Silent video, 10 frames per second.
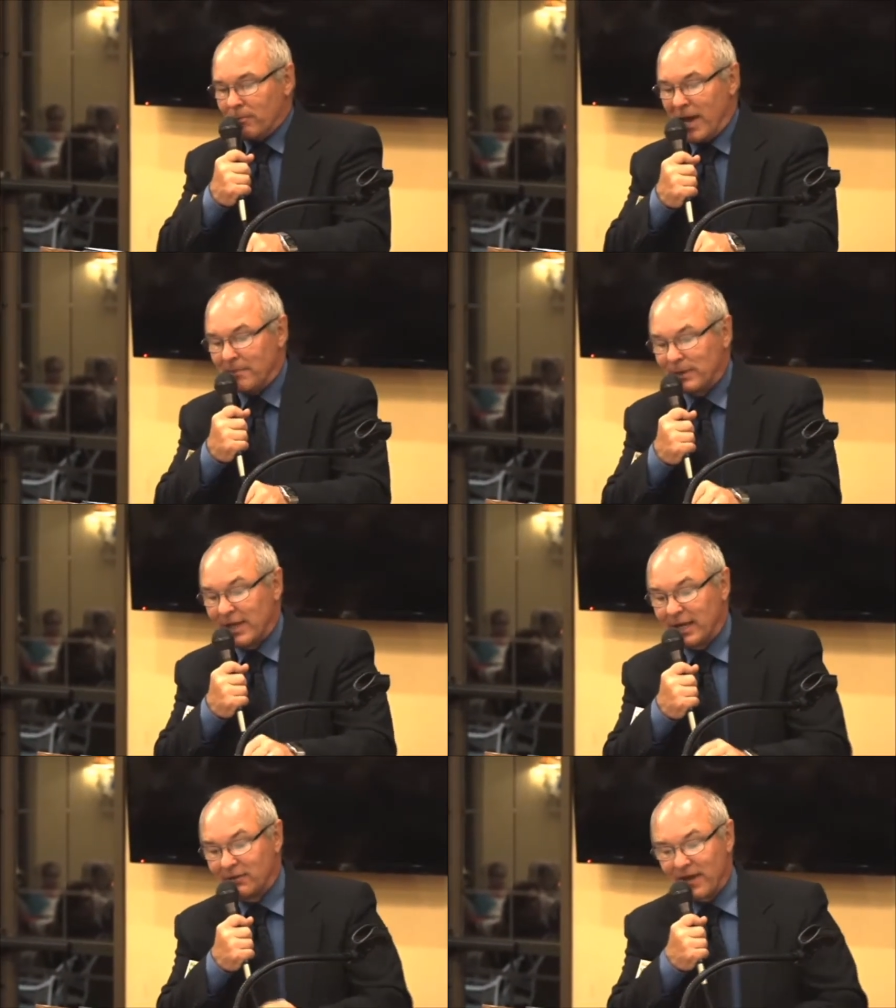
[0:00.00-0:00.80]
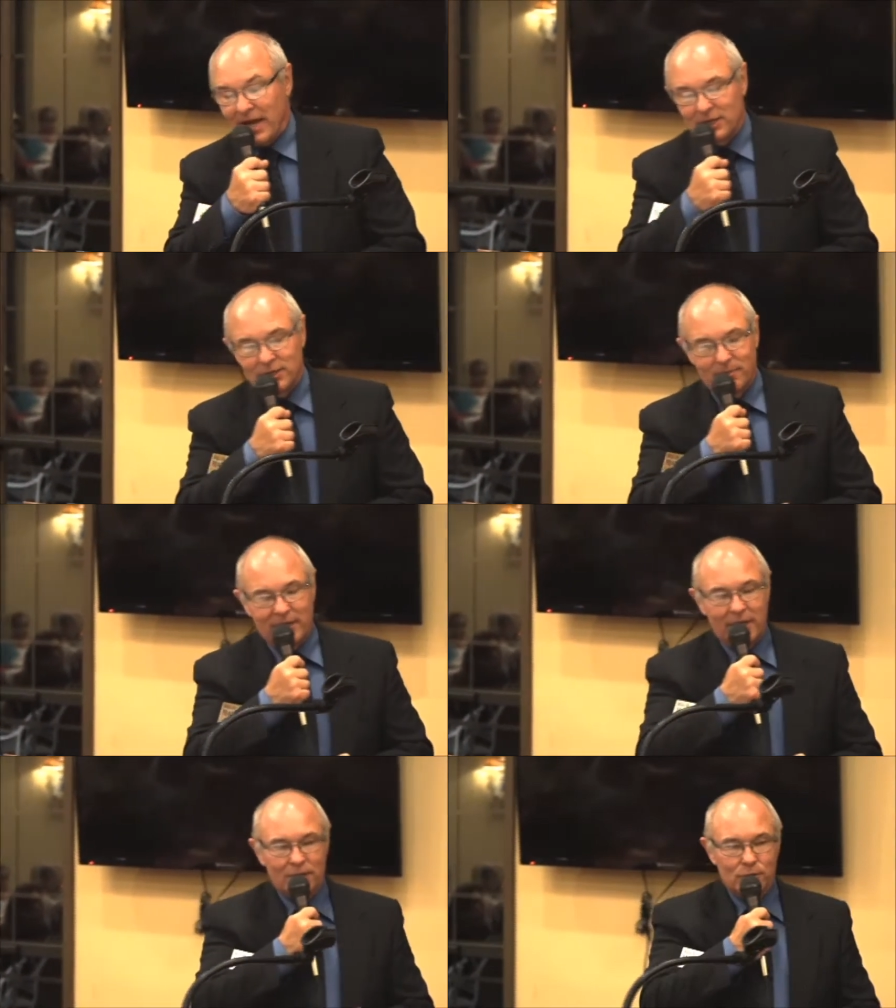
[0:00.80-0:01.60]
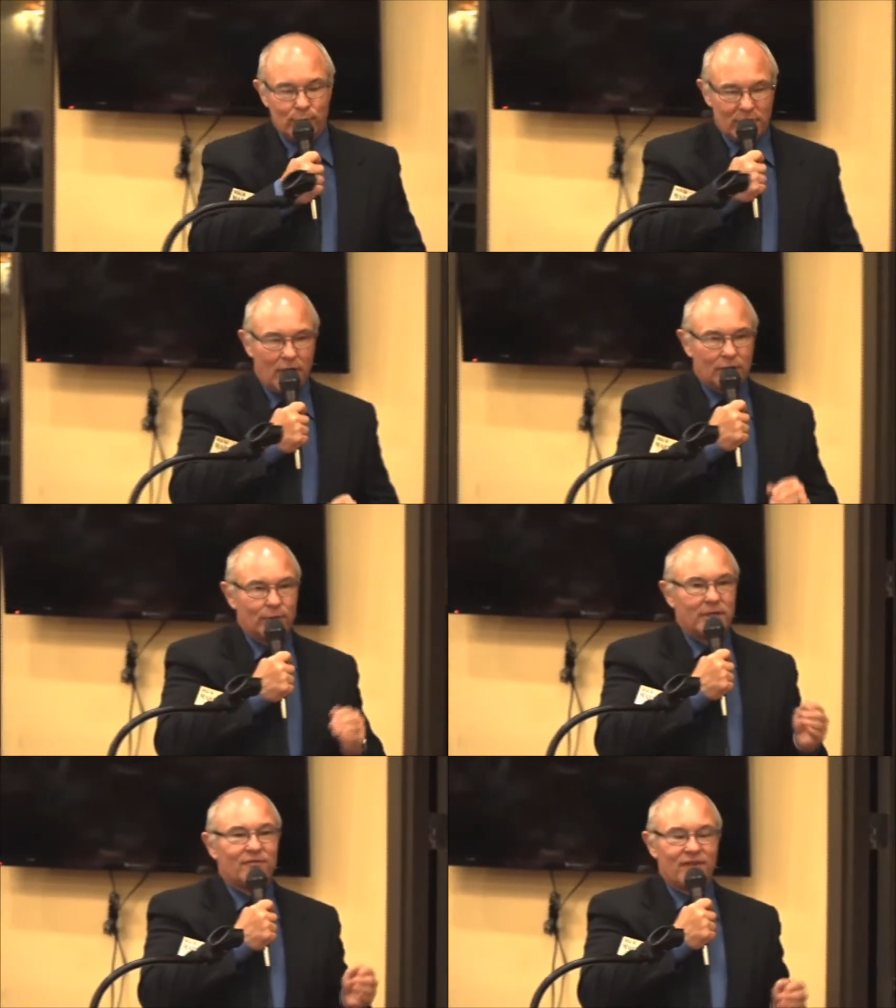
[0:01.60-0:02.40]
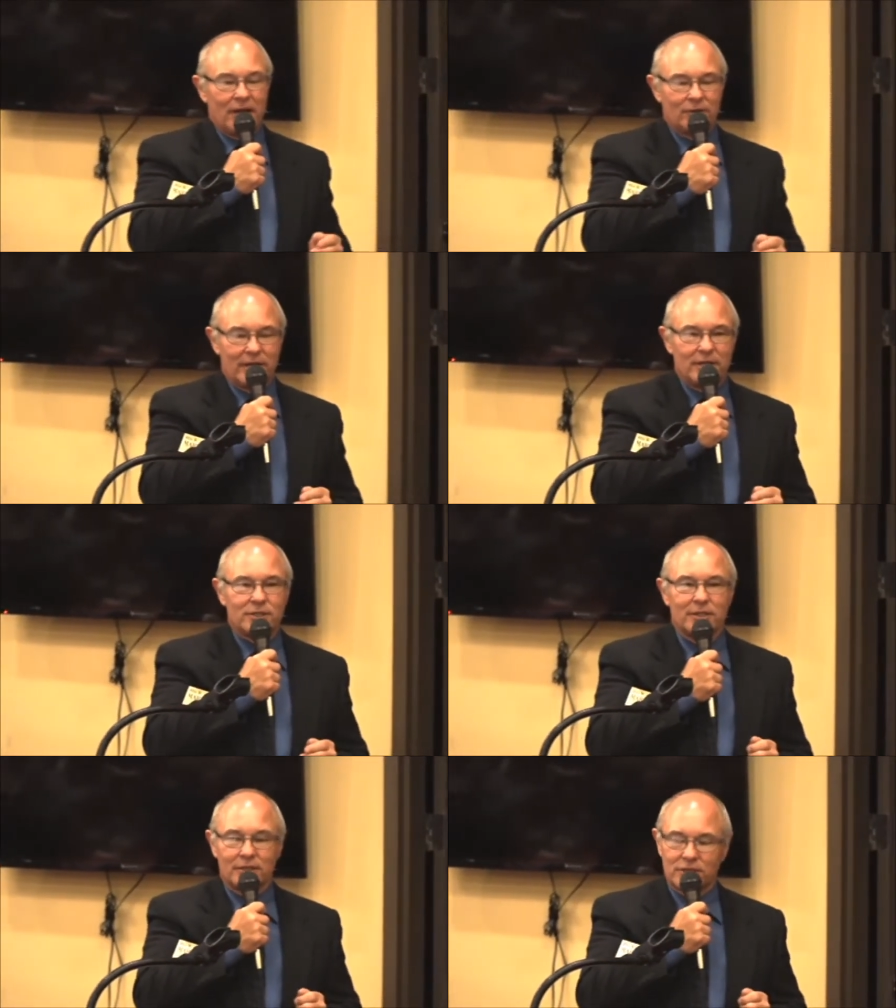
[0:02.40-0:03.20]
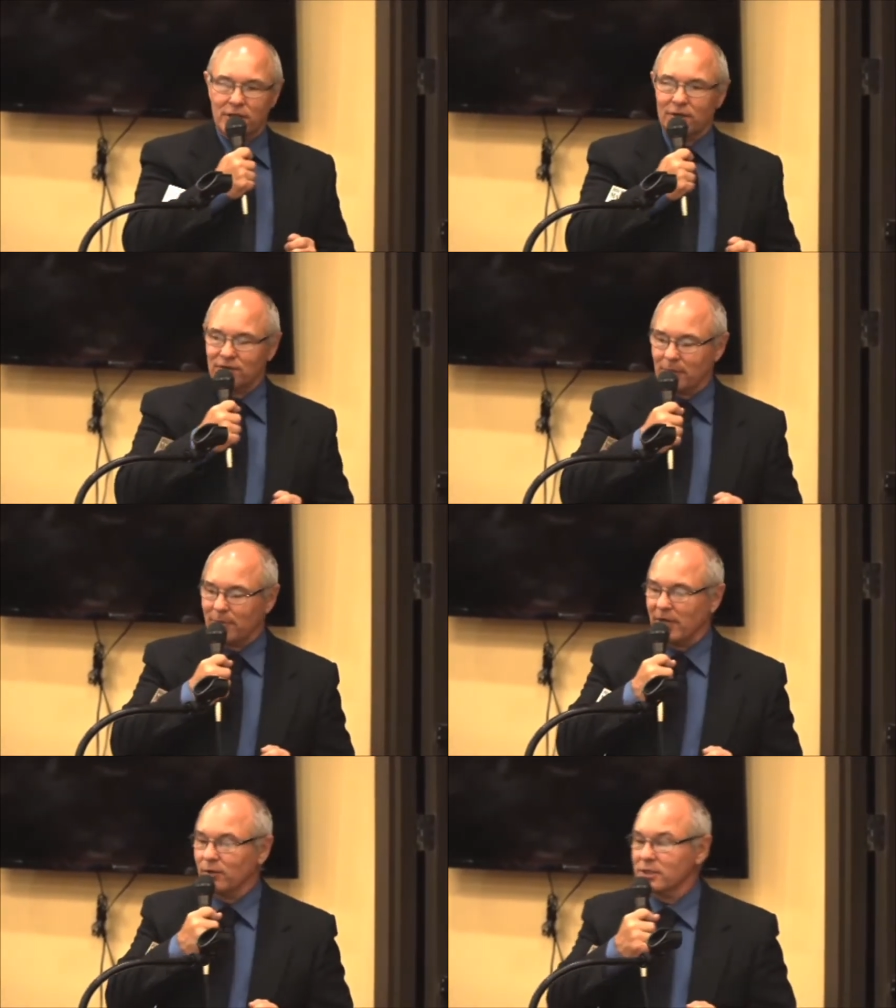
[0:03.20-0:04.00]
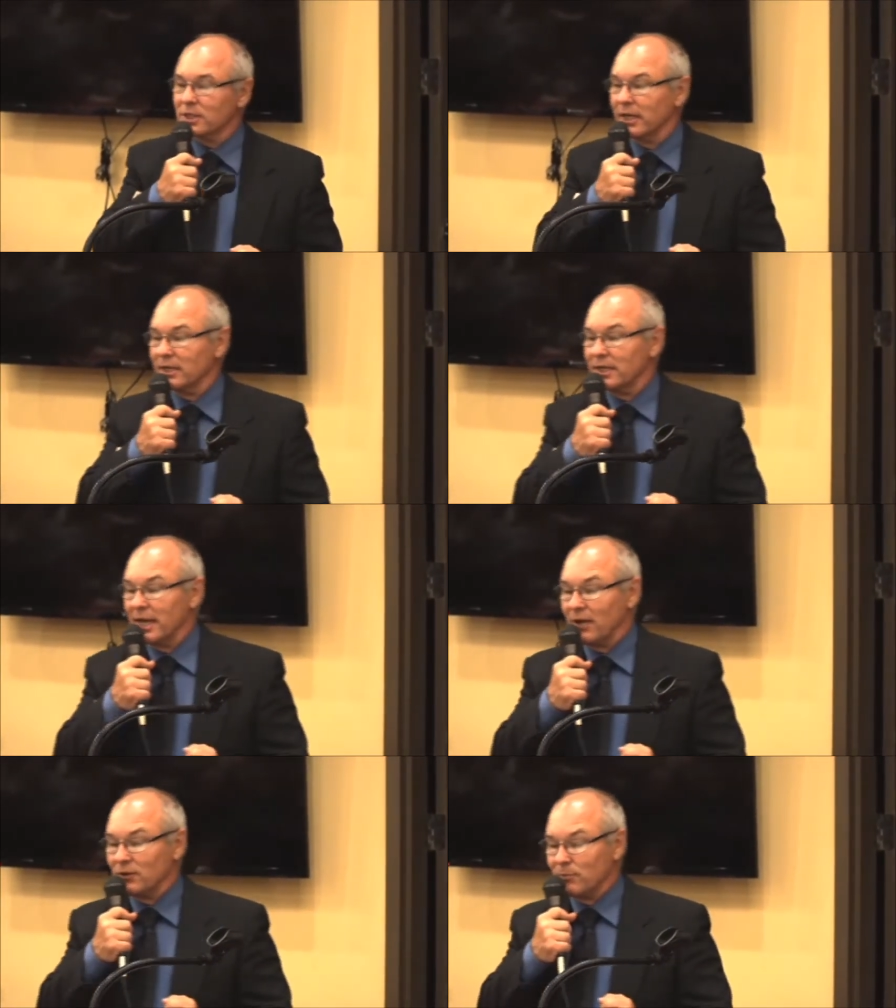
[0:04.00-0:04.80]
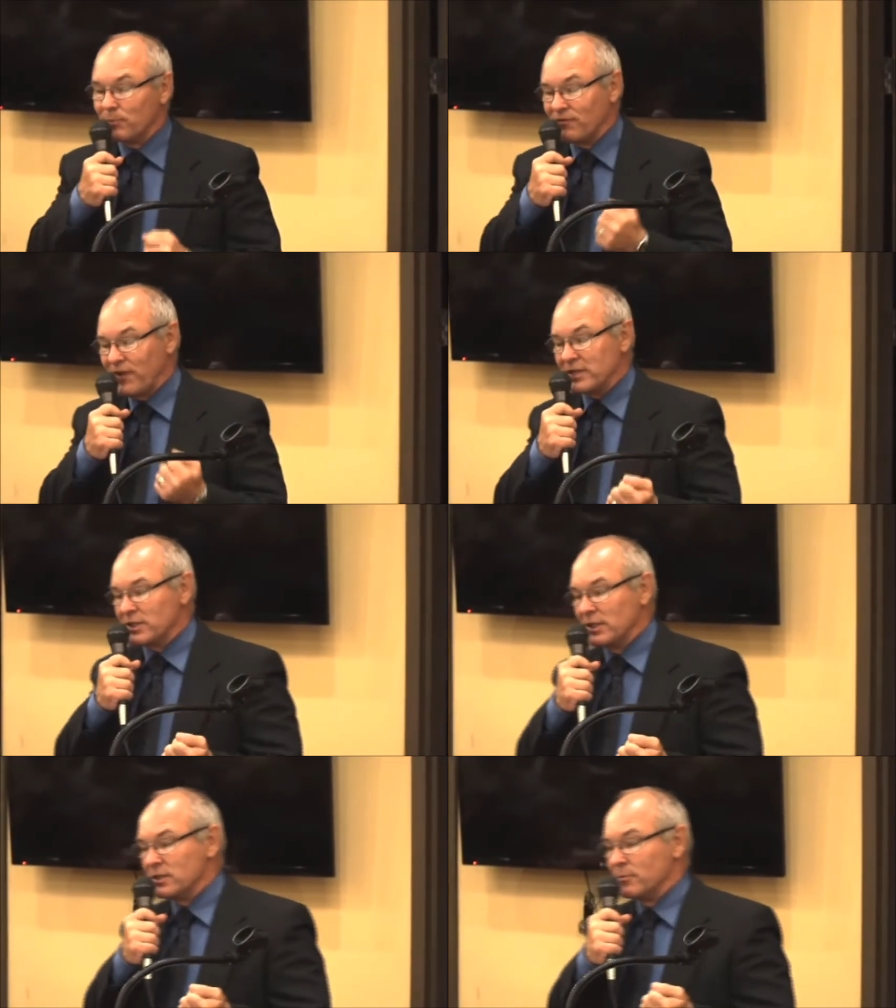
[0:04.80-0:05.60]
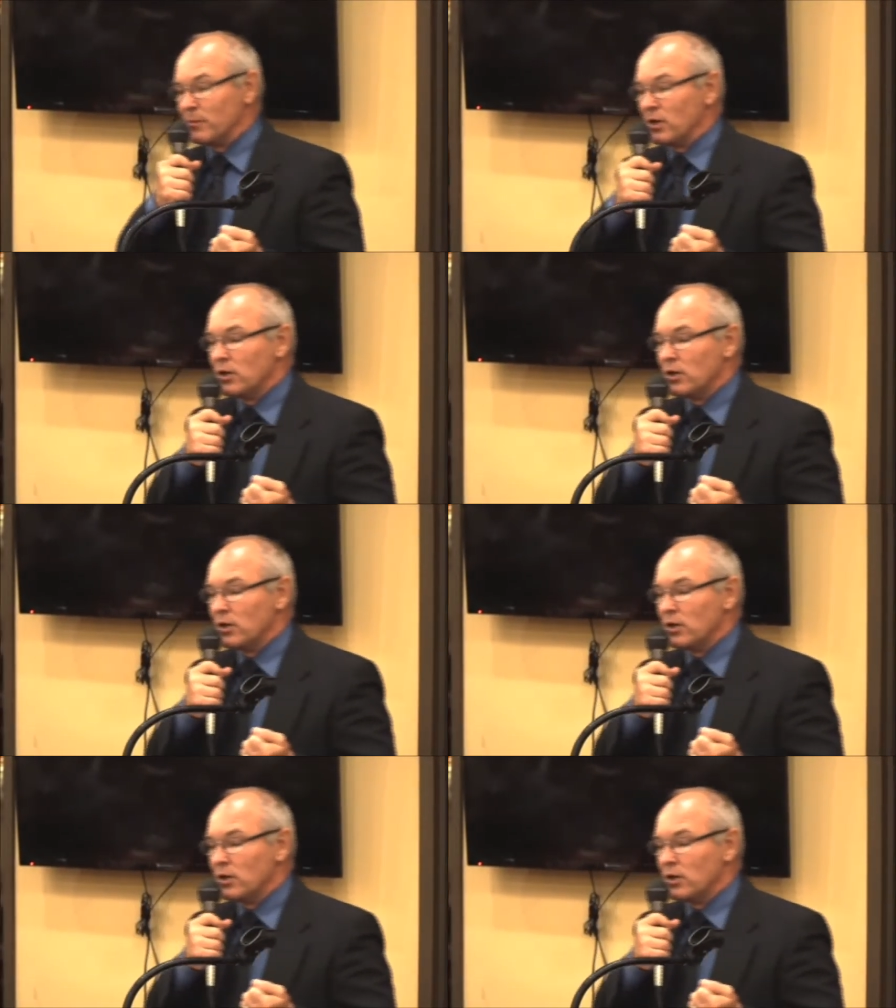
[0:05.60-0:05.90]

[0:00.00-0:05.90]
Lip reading: My plan of action begins with honoring the foundation that Sheriff DeMayo has laid down: professionalism,